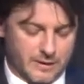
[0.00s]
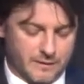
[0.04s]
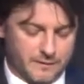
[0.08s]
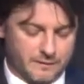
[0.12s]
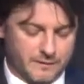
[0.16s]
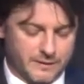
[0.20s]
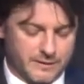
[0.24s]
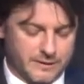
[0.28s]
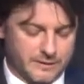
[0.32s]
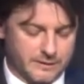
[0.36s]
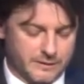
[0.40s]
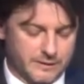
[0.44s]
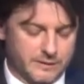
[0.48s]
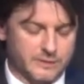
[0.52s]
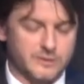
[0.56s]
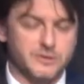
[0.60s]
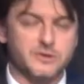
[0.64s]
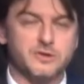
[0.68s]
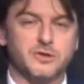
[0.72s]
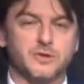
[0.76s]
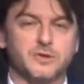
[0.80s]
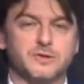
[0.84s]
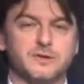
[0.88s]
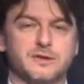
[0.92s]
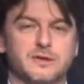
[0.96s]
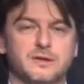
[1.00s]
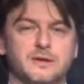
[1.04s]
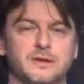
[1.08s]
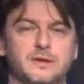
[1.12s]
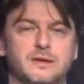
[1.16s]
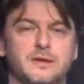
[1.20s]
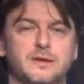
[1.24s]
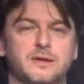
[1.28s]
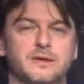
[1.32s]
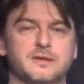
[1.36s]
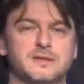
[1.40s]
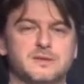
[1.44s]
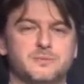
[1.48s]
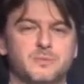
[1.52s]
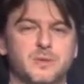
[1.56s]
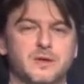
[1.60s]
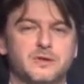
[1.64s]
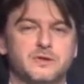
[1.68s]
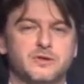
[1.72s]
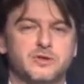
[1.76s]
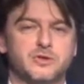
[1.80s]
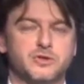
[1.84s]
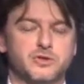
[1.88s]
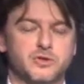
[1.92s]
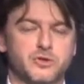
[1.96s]
with a total
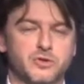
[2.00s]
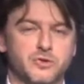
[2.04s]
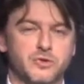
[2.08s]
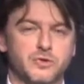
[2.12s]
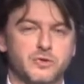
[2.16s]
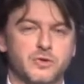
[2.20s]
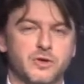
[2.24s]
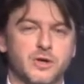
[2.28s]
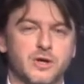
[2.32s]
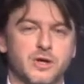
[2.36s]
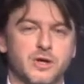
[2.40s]
expenditure